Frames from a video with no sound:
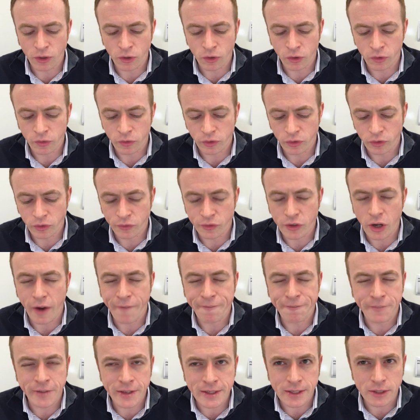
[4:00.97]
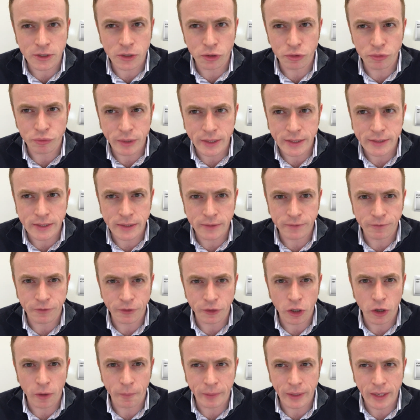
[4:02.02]
you've got a physical reason
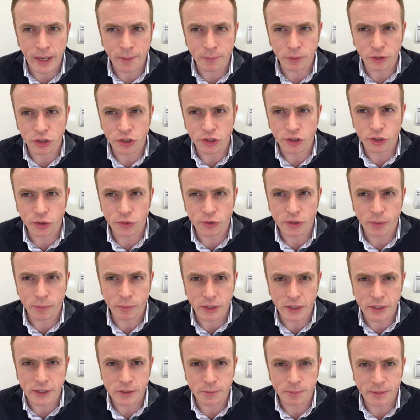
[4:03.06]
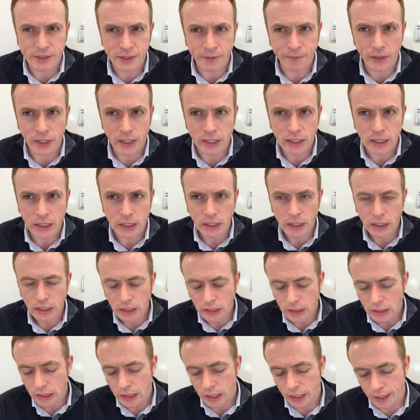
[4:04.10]
for not being able to do something specific.
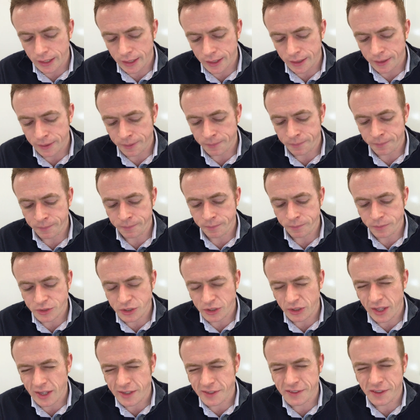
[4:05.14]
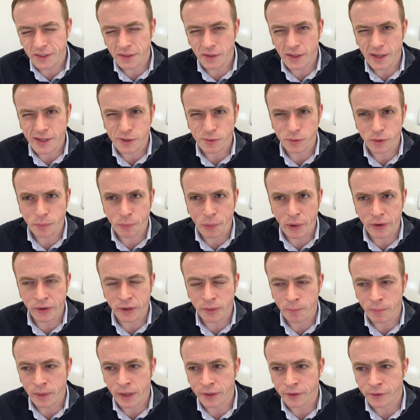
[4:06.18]
So that's worth bearing
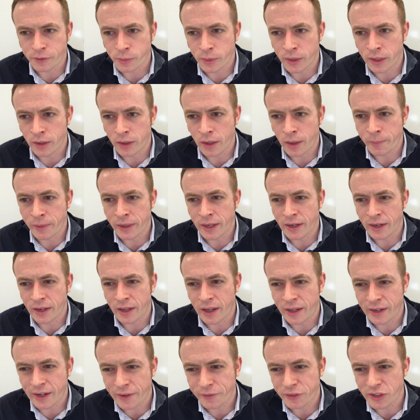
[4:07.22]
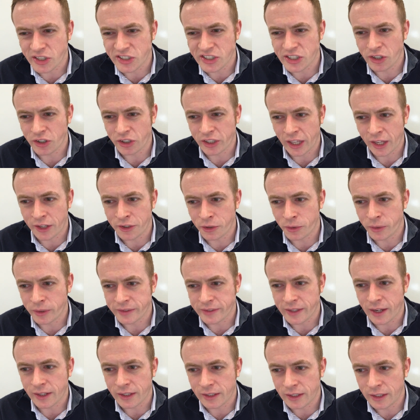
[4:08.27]
in mind as well. I mean, I'd have to see your kendo
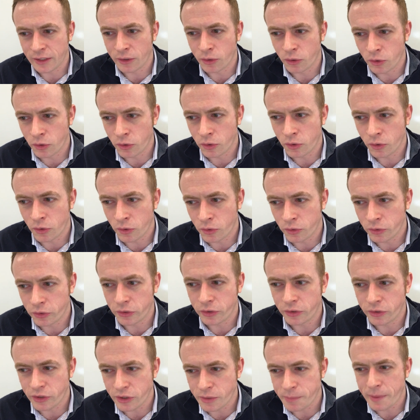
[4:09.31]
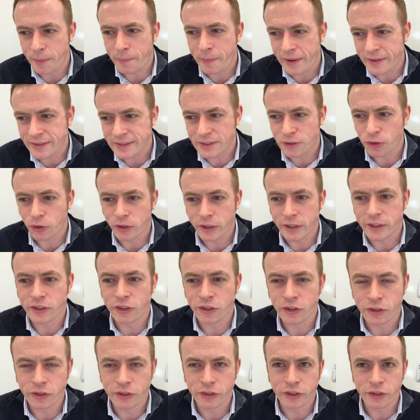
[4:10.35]
exactly, or you'd be best talking
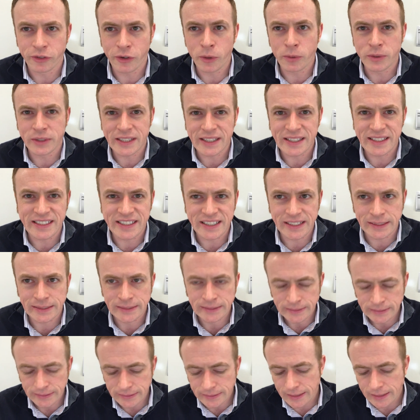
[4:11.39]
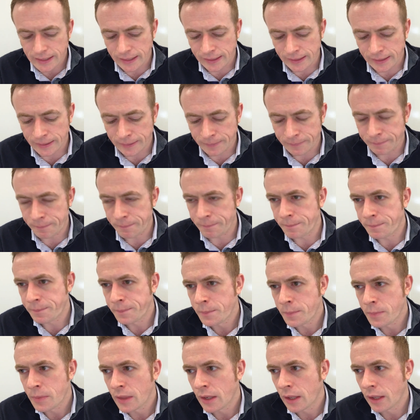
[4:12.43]
to your own teacher
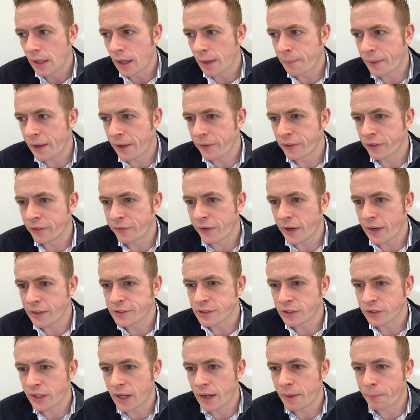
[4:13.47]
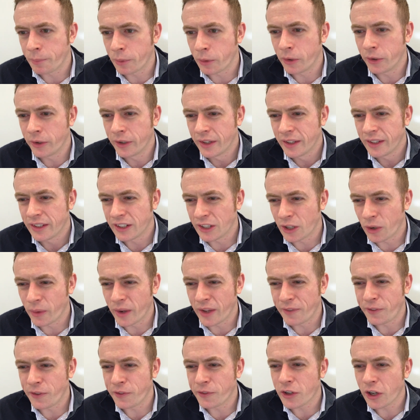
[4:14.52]
about the advice on that. But you know,
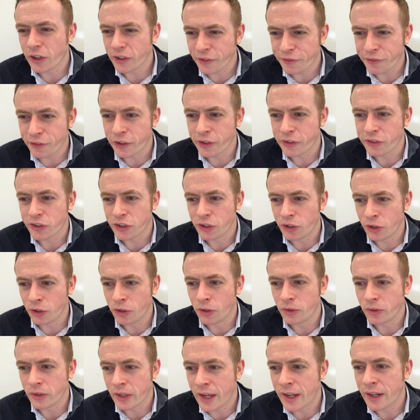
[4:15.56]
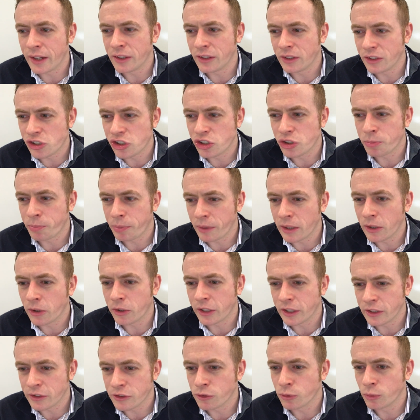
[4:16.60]
if you've got your first cue, then you should be
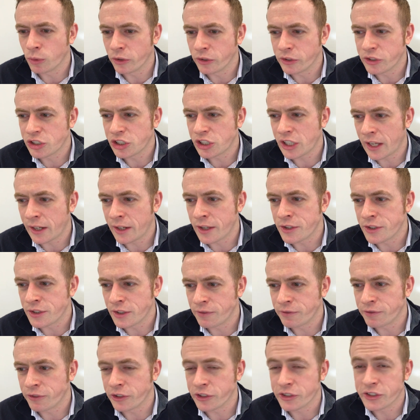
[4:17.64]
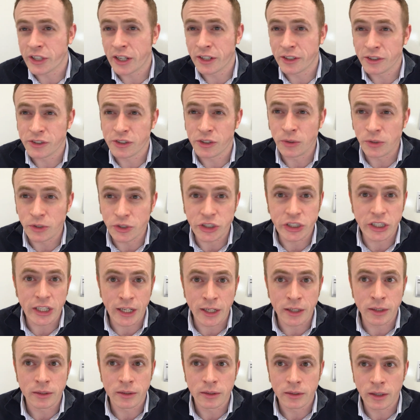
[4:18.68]
looking towards challenging first dan as soon as you
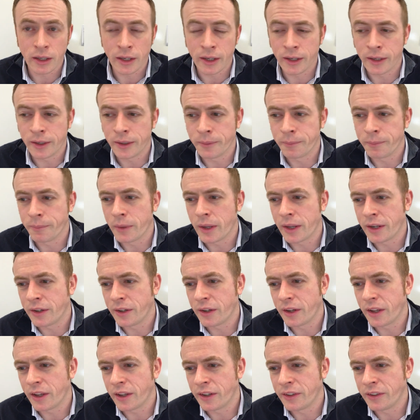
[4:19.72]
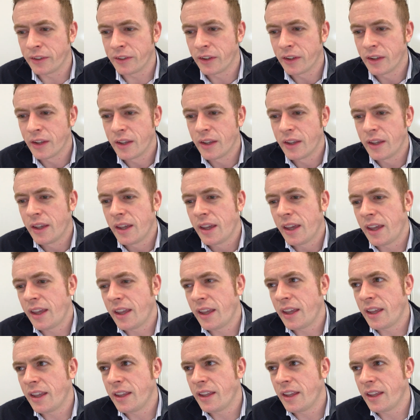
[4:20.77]
can.
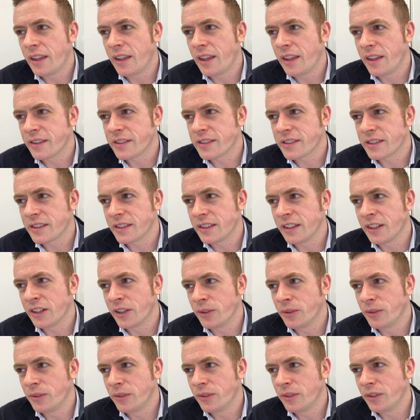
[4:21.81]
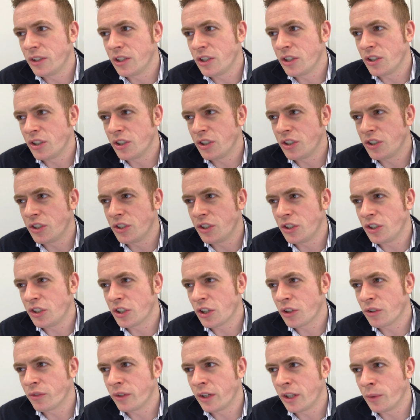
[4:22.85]
It's, you know, you
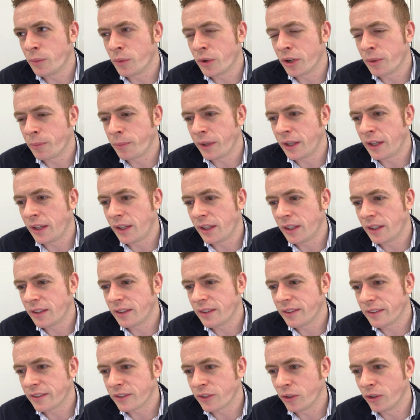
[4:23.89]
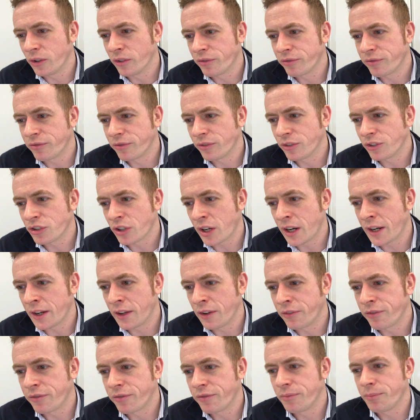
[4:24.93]
don't really want to be sort of trying
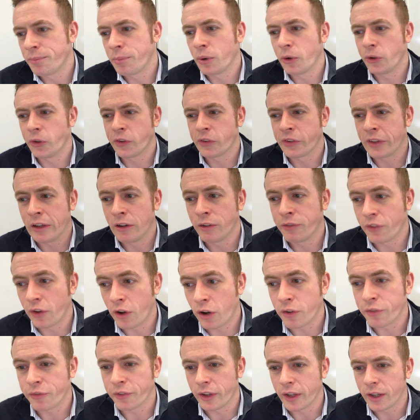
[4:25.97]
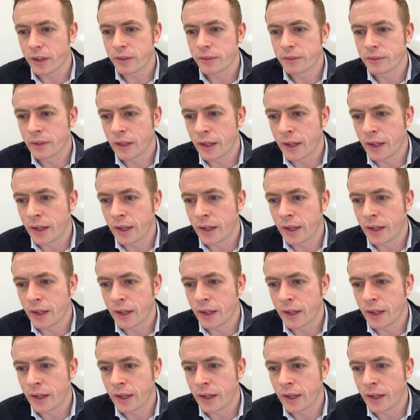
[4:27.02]
to put yourself off it,